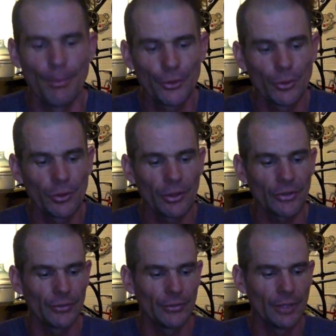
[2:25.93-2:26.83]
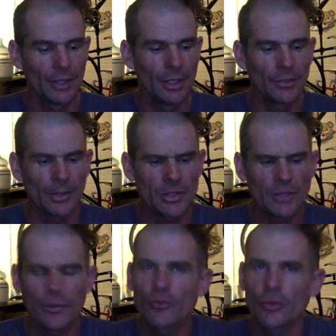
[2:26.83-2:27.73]
too aggressive.
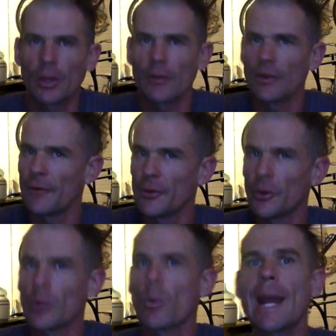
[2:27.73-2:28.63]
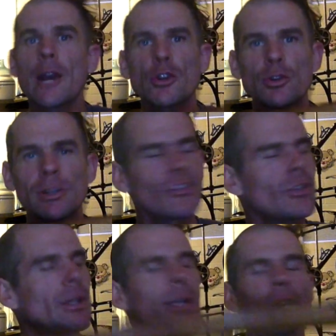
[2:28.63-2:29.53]
Especially if you're doing 1 hour
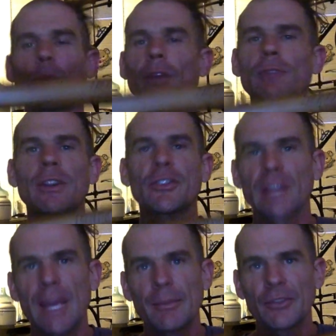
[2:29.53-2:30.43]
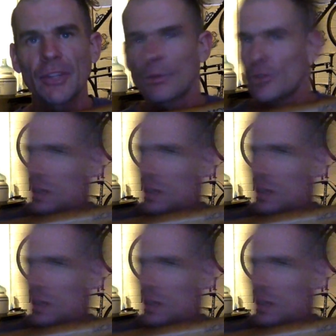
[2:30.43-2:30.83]
crits, you want to run a slam setup because